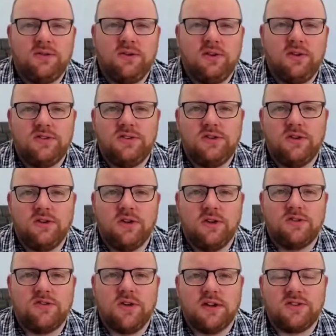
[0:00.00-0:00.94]
under your
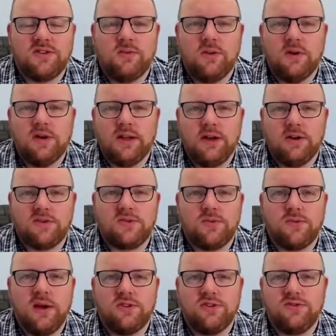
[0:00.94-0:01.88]
contract to work
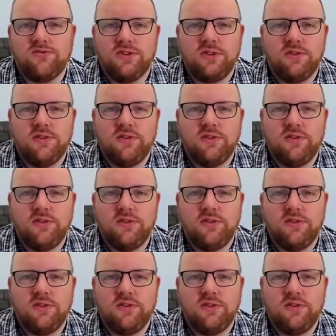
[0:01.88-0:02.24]
elsewhere and to run your